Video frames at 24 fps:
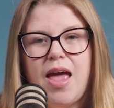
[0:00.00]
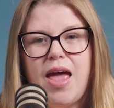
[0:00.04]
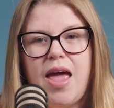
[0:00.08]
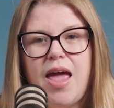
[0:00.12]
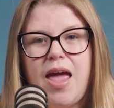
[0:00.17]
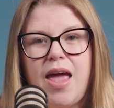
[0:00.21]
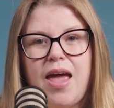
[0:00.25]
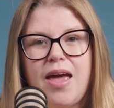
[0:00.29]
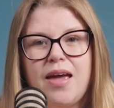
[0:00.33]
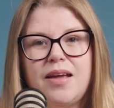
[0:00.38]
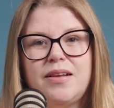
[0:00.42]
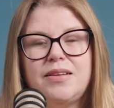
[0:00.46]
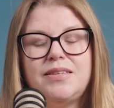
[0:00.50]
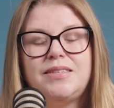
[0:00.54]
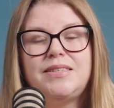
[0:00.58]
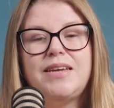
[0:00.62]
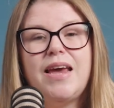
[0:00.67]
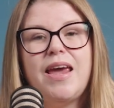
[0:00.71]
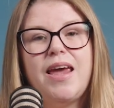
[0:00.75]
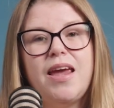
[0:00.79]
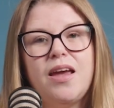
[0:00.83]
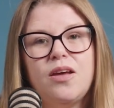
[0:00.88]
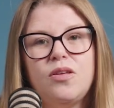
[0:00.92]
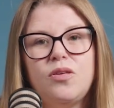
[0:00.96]
and
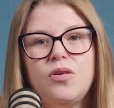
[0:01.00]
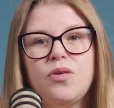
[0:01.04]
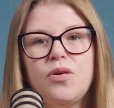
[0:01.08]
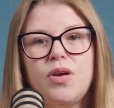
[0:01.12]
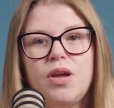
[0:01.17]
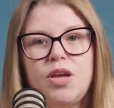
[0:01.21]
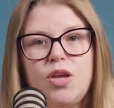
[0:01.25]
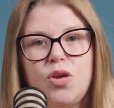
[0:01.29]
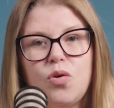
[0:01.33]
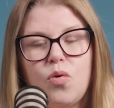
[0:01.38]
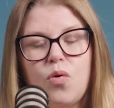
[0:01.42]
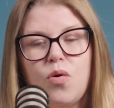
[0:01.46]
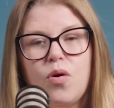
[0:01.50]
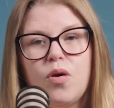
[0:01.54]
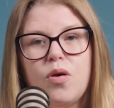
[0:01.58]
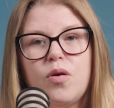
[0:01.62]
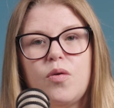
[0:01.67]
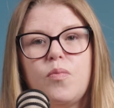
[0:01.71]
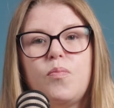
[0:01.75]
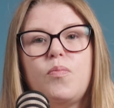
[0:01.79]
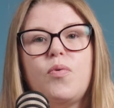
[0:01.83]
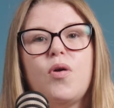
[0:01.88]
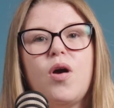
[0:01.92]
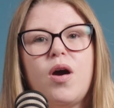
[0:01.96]
tailoring
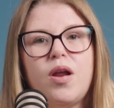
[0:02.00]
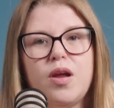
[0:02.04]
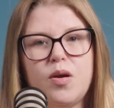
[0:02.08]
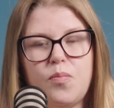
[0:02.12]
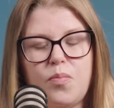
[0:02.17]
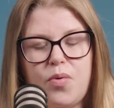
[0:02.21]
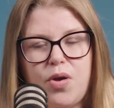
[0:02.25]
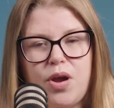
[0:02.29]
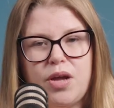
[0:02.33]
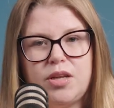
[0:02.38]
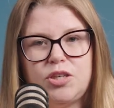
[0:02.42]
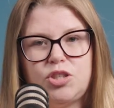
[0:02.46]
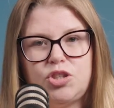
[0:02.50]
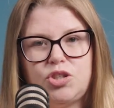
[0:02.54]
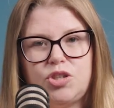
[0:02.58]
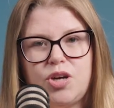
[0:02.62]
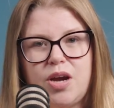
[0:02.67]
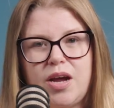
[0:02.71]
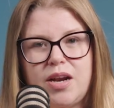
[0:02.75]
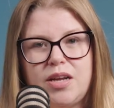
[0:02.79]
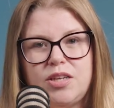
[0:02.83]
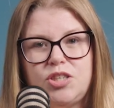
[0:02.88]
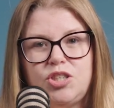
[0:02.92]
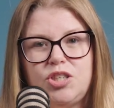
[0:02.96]
your product brand
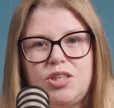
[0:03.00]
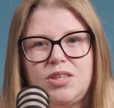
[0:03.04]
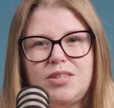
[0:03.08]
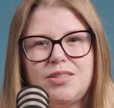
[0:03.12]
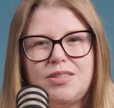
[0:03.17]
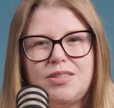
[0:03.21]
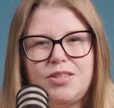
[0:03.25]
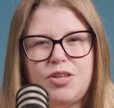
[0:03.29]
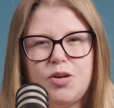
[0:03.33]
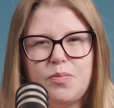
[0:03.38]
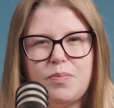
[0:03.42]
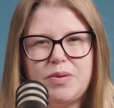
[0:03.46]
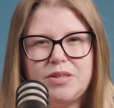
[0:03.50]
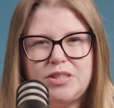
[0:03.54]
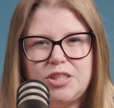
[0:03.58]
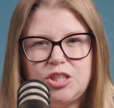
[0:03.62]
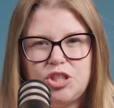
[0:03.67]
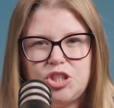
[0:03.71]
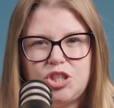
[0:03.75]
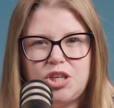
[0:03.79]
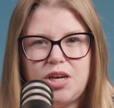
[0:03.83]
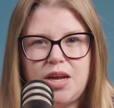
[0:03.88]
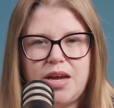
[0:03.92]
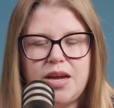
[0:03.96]
strategies and your
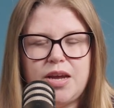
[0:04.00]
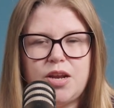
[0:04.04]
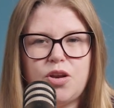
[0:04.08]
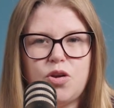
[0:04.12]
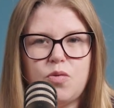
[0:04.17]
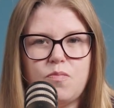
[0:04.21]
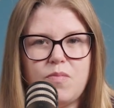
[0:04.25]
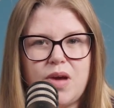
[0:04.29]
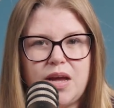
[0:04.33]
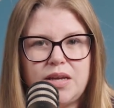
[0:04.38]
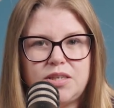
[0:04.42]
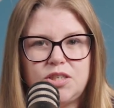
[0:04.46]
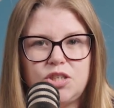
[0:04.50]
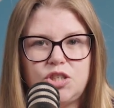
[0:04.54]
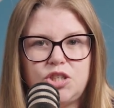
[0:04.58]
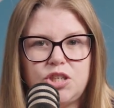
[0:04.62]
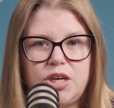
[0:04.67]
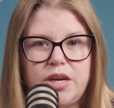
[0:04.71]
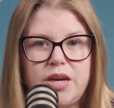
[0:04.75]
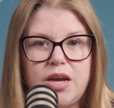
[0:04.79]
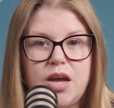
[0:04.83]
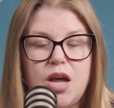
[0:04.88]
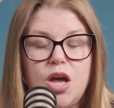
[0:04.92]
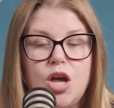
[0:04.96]
positioning and your
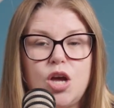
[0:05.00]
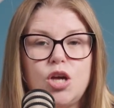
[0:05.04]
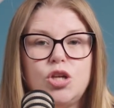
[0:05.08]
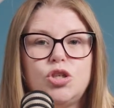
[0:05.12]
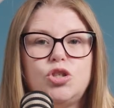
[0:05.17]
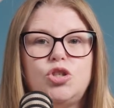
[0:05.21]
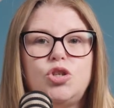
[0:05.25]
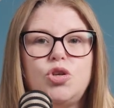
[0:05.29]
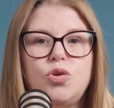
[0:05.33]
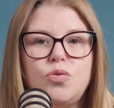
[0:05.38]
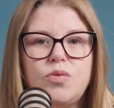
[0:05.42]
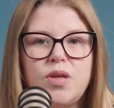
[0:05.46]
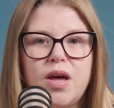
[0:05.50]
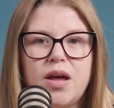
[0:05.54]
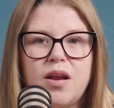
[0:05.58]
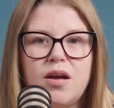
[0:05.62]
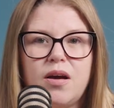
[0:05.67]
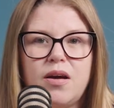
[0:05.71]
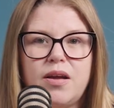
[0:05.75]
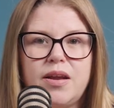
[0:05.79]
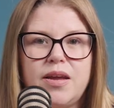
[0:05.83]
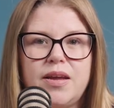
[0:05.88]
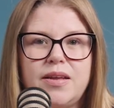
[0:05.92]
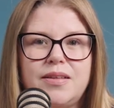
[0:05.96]
messaging to that
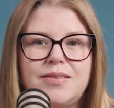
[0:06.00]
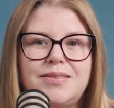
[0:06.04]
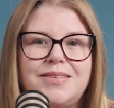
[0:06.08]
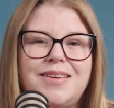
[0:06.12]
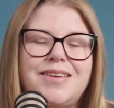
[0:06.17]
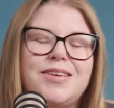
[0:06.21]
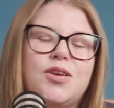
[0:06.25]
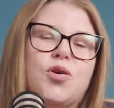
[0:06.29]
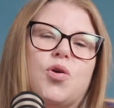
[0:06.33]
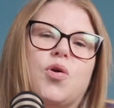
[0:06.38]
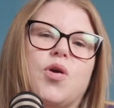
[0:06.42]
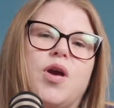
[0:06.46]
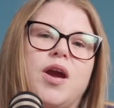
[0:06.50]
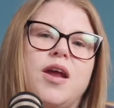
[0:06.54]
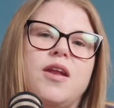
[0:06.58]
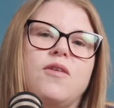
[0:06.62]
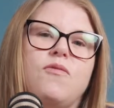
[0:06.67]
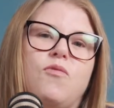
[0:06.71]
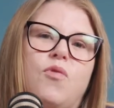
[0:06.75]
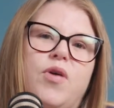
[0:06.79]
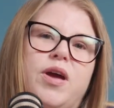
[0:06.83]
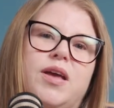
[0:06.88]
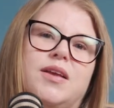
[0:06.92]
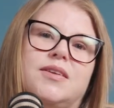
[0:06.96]
audience in
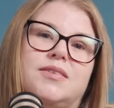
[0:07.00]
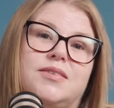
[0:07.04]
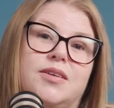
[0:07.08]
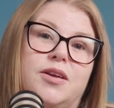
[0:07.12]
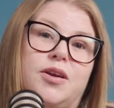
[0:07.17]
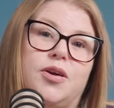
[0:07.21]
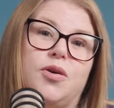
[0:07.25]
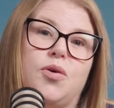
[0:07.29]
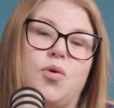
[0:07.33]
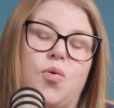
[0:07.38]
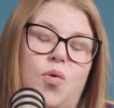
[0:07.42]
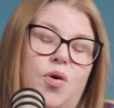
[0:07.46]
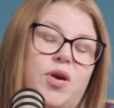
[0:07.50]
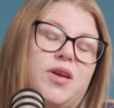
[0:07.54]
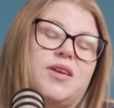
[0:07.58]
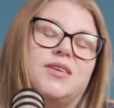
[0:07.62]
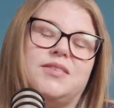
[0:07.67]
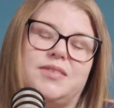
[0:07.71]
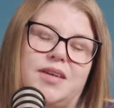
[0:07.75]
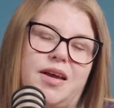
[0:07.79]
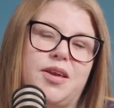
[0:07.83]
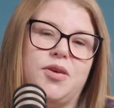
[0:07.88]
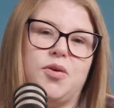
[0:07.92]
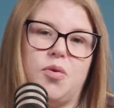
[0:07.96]
creative ways that are going to
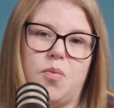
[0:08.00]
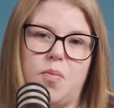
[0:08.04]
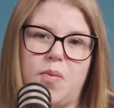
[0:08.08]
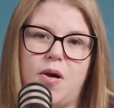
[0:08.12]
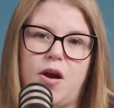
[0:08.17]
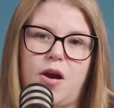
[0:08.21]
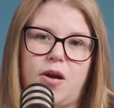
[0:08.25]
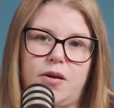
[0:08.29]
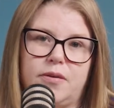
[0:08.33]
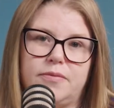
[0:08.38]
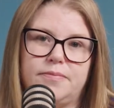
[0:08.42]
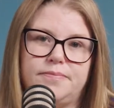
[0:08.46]
set you apart.